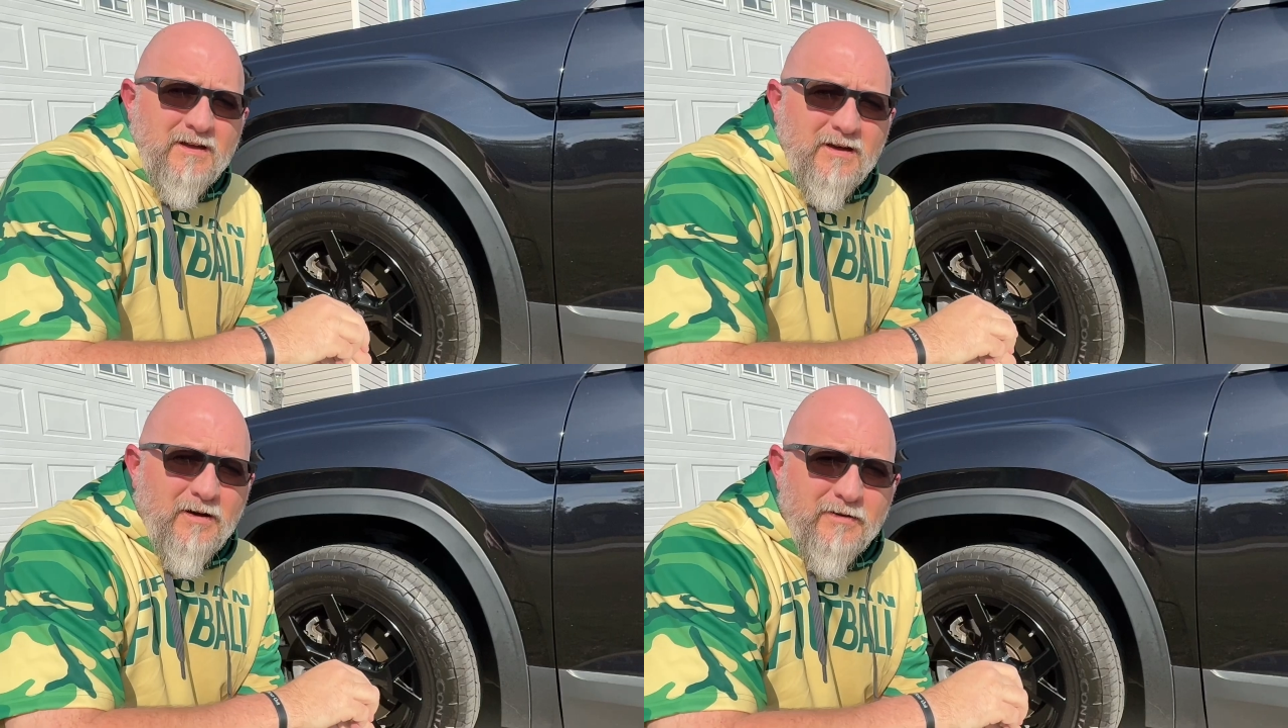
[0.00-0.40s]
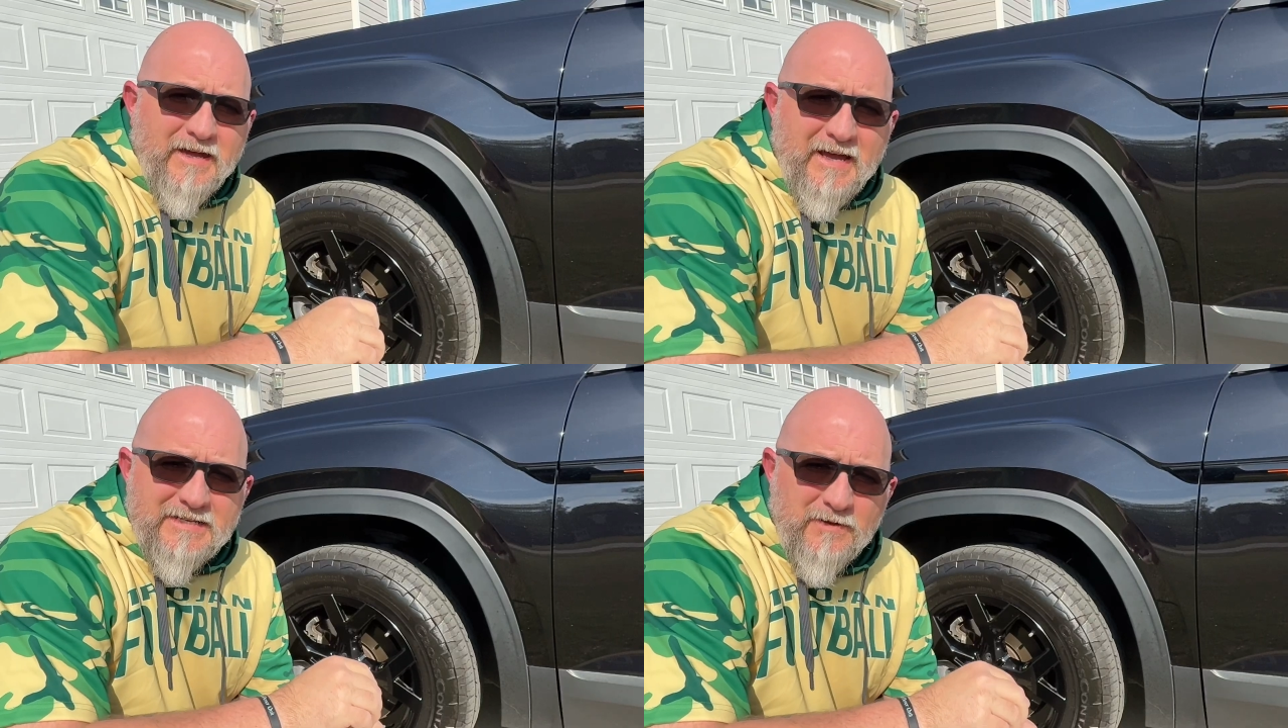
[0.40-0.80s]

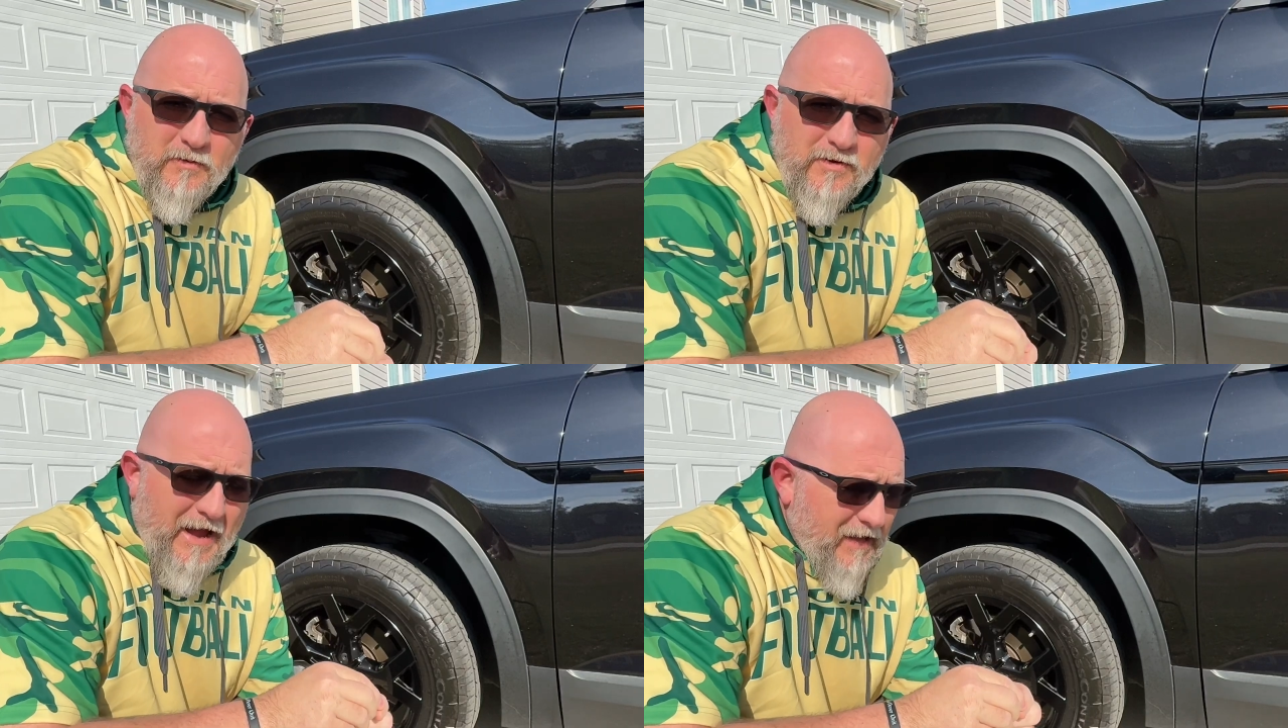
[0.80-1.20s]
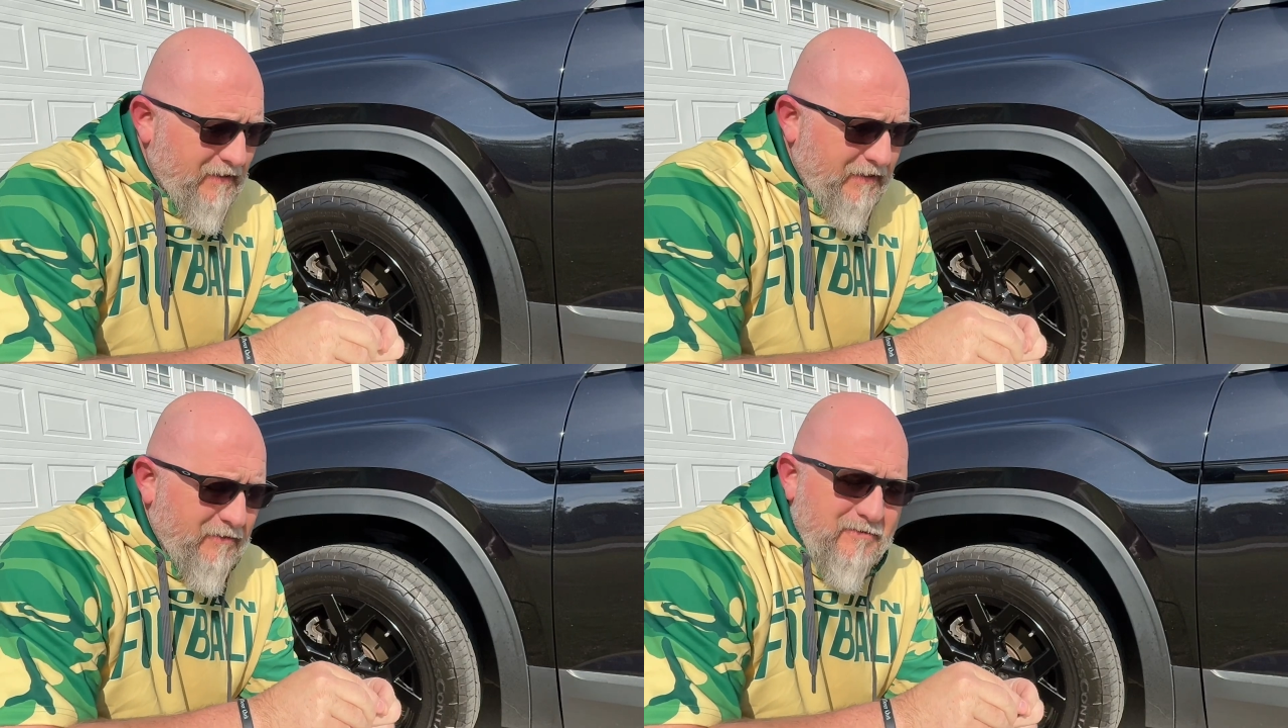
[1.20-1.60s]
Okay, so we're
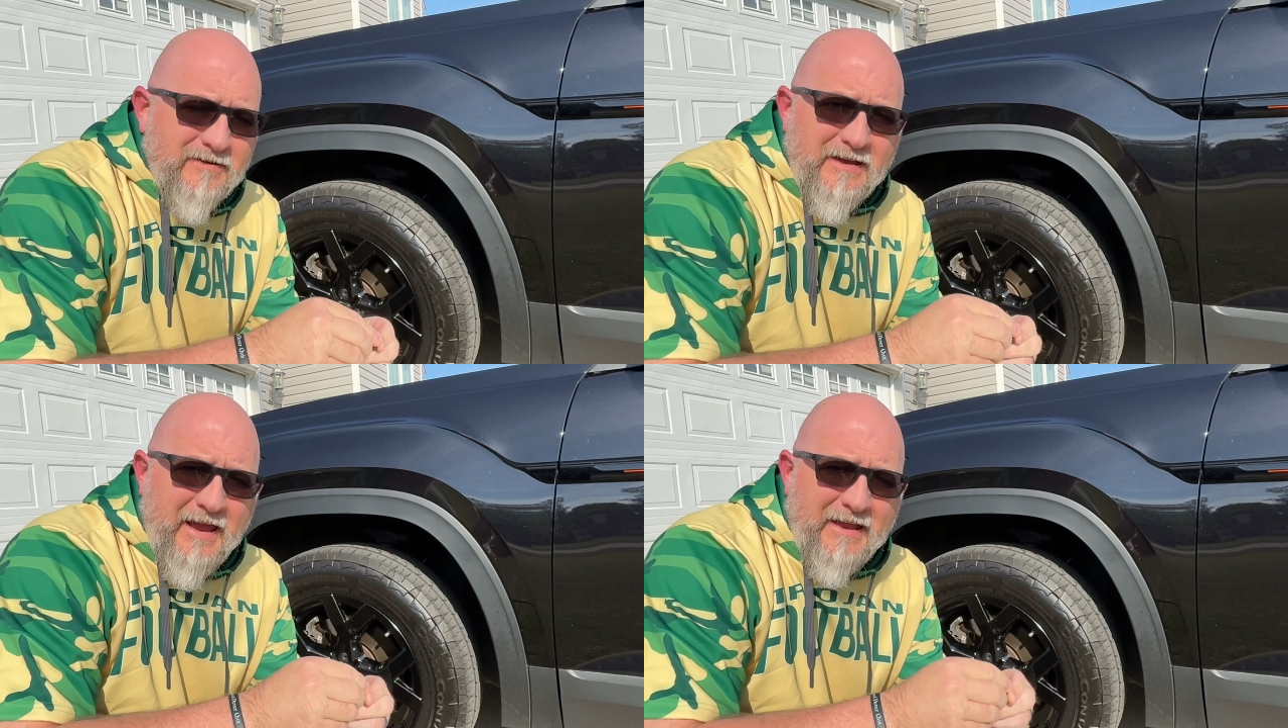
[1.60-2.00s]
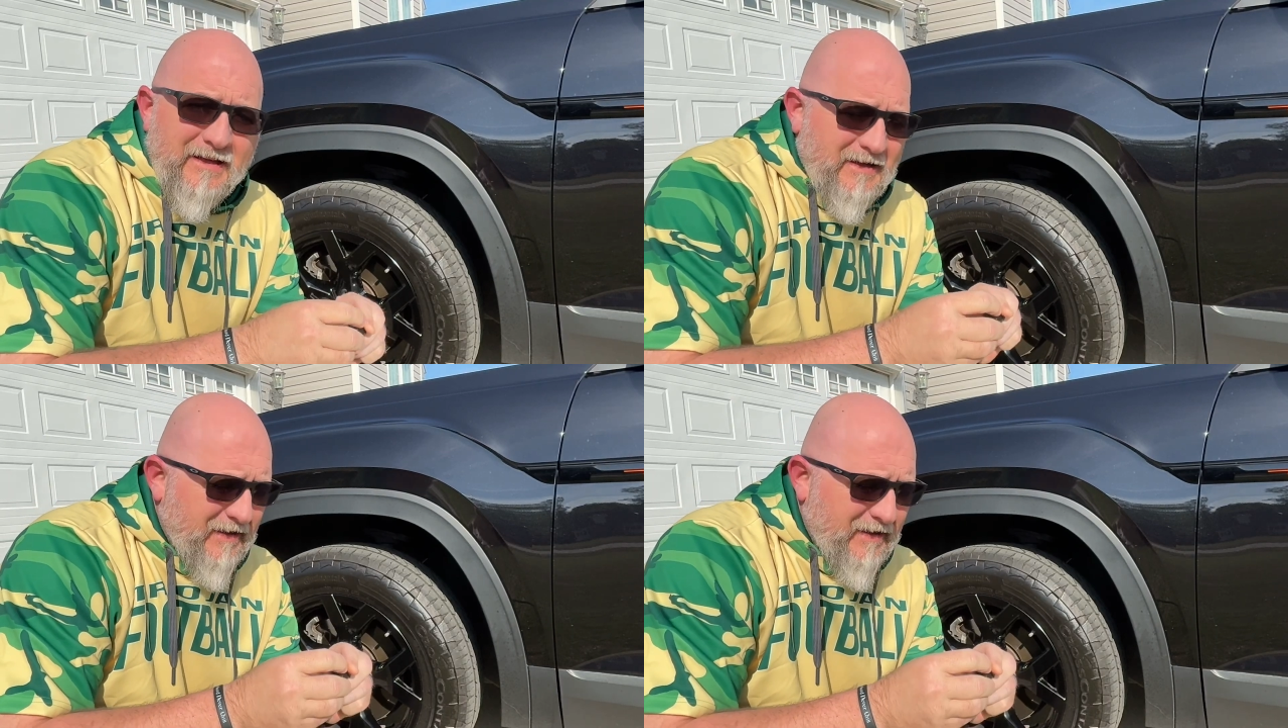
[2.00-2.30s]
out here, and